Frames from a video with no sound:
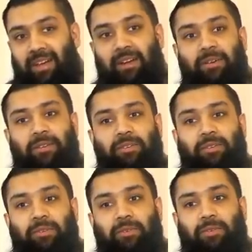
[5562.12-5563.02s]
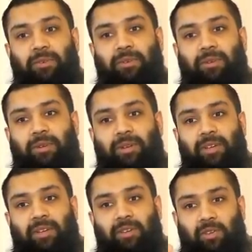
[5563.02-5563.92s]
huh?
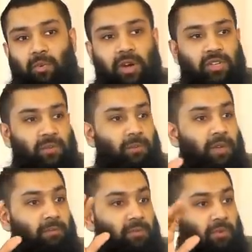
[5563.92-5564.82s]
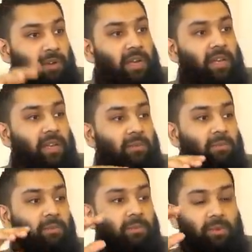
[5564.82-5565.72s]
You worship Him, you thank
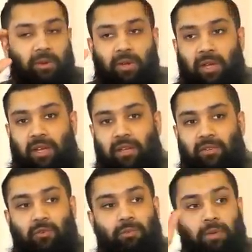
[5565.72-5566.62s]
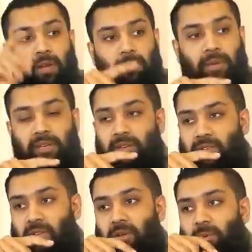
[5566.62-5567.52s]
Him, okay, you be
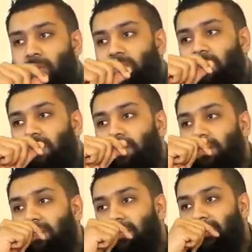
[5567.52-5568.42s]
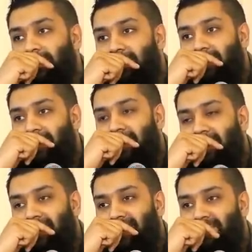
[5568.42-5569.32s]
obedient to Him, good.
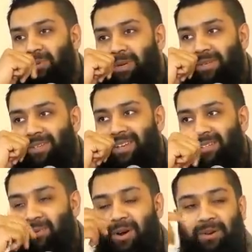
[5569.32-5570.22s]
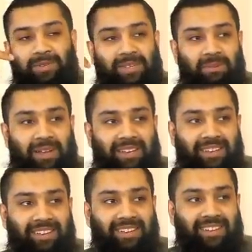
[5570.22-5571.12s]
Okay, so that's, that's what I was expecting.